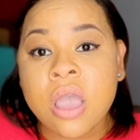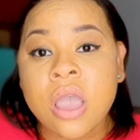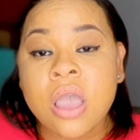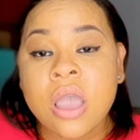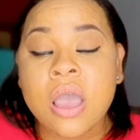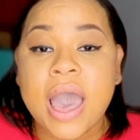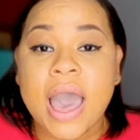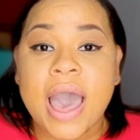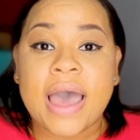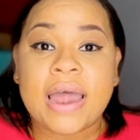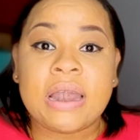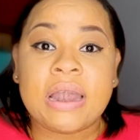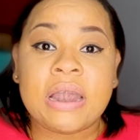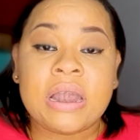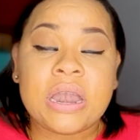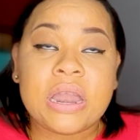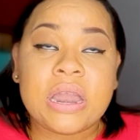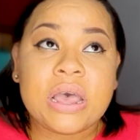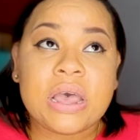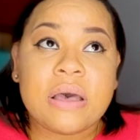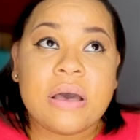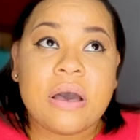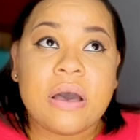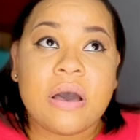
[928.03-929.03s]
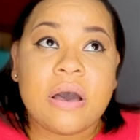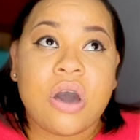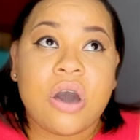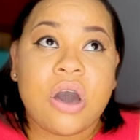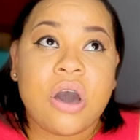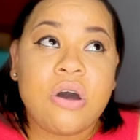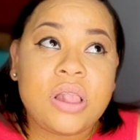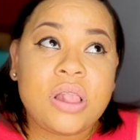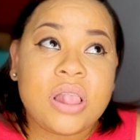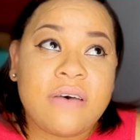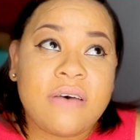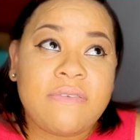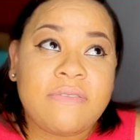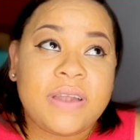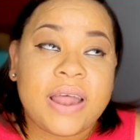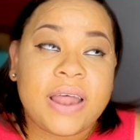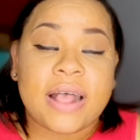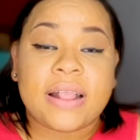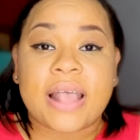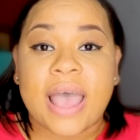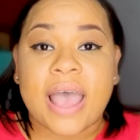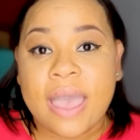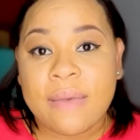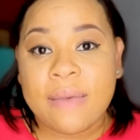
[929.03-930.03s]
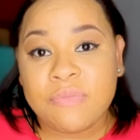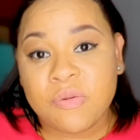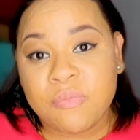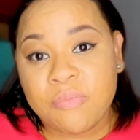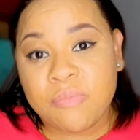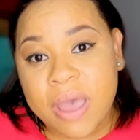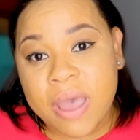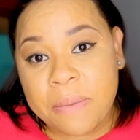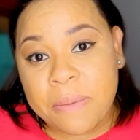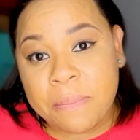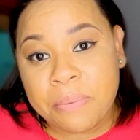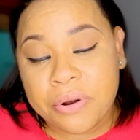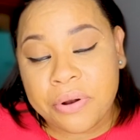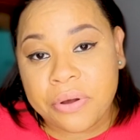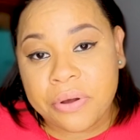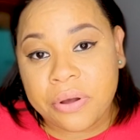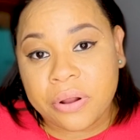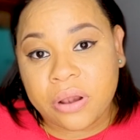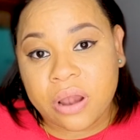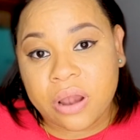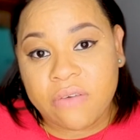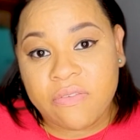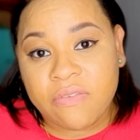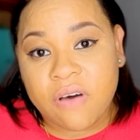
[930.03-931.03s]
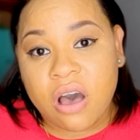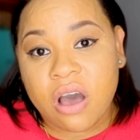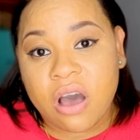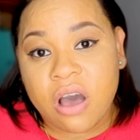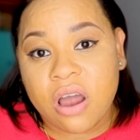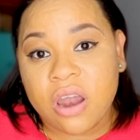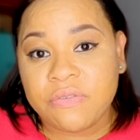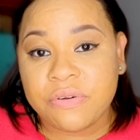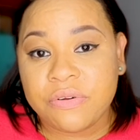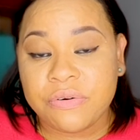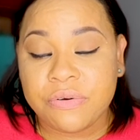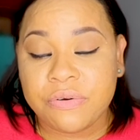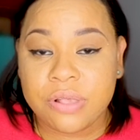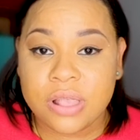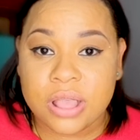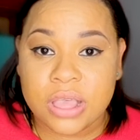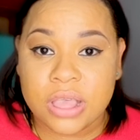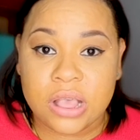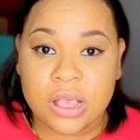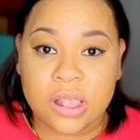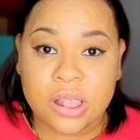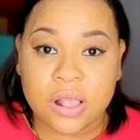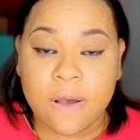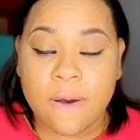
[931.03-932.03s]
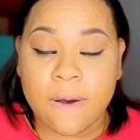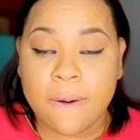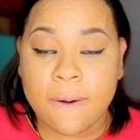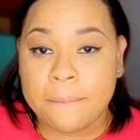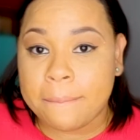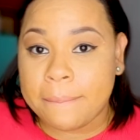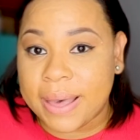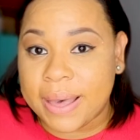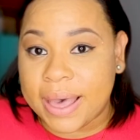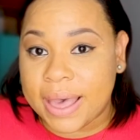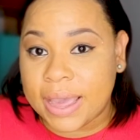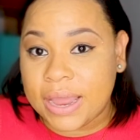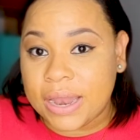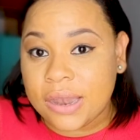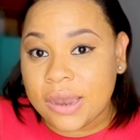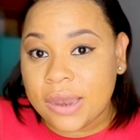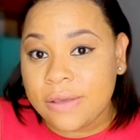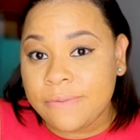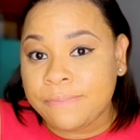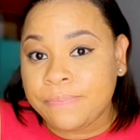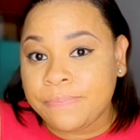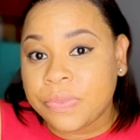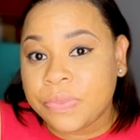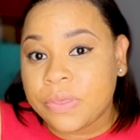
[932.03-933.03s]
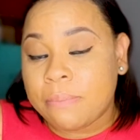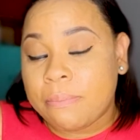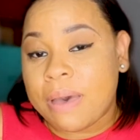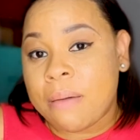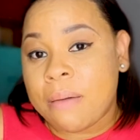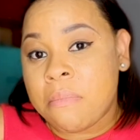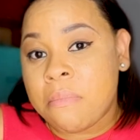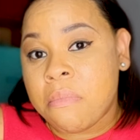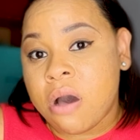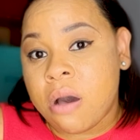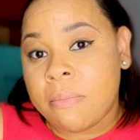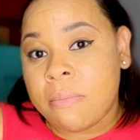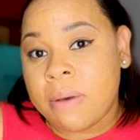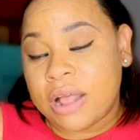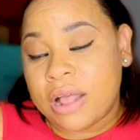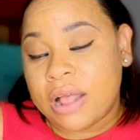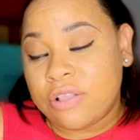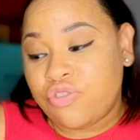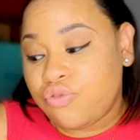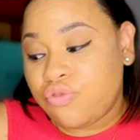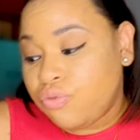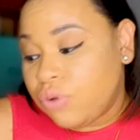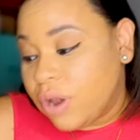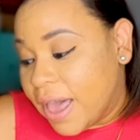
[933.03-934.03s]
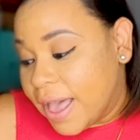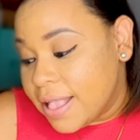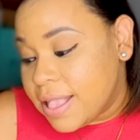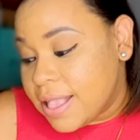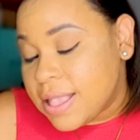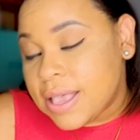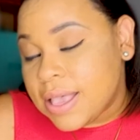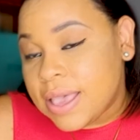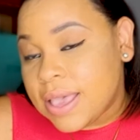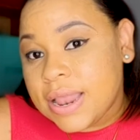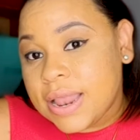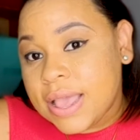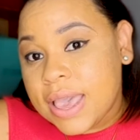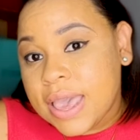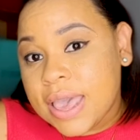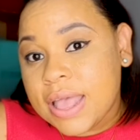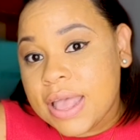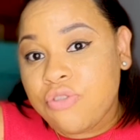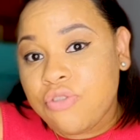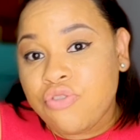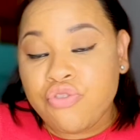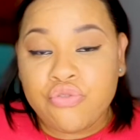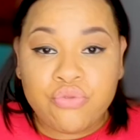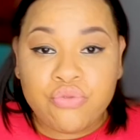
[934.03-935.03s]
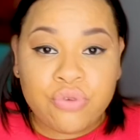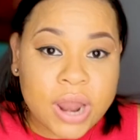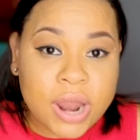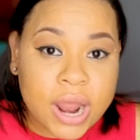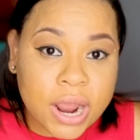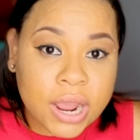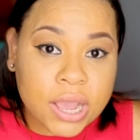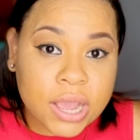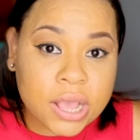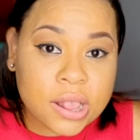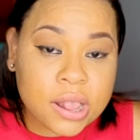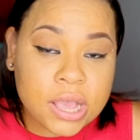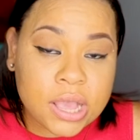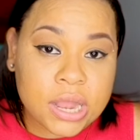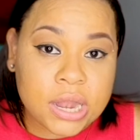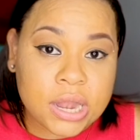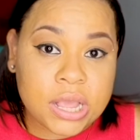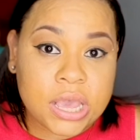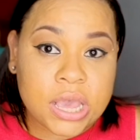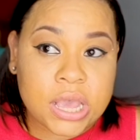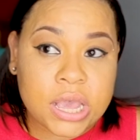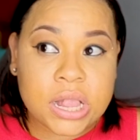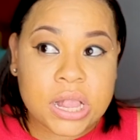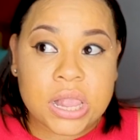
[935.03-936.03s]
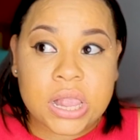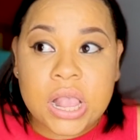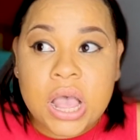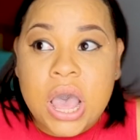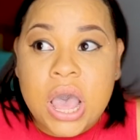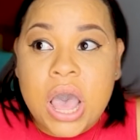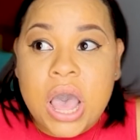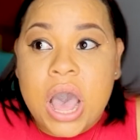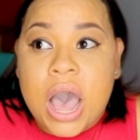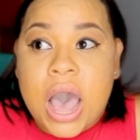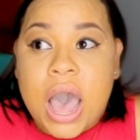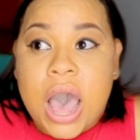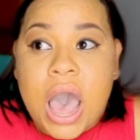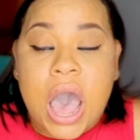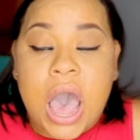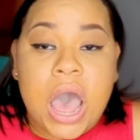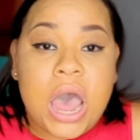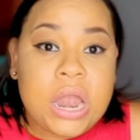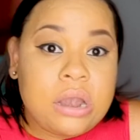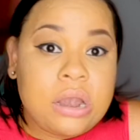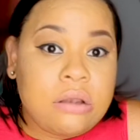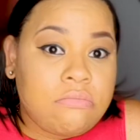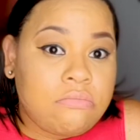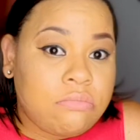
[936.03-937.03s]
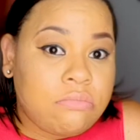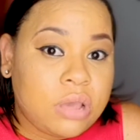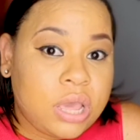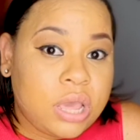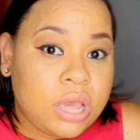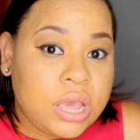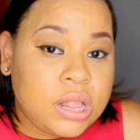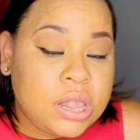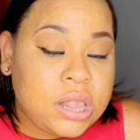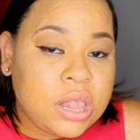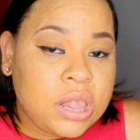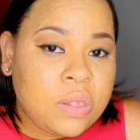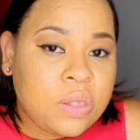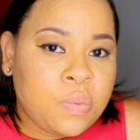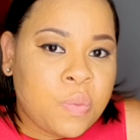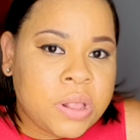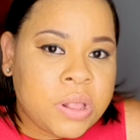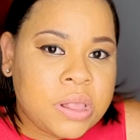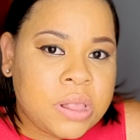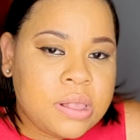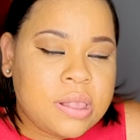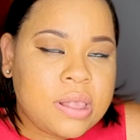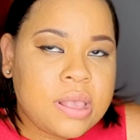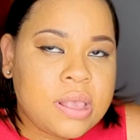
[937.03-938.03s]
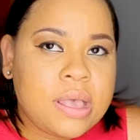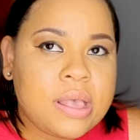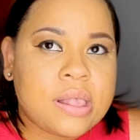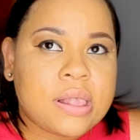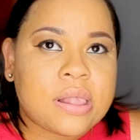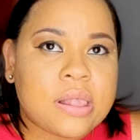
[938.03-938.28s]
And out of that, I am the byproduct of all of those things combined. My mom had 2 light-skinned kids, 2 dark-skinned kids. And it is what it is.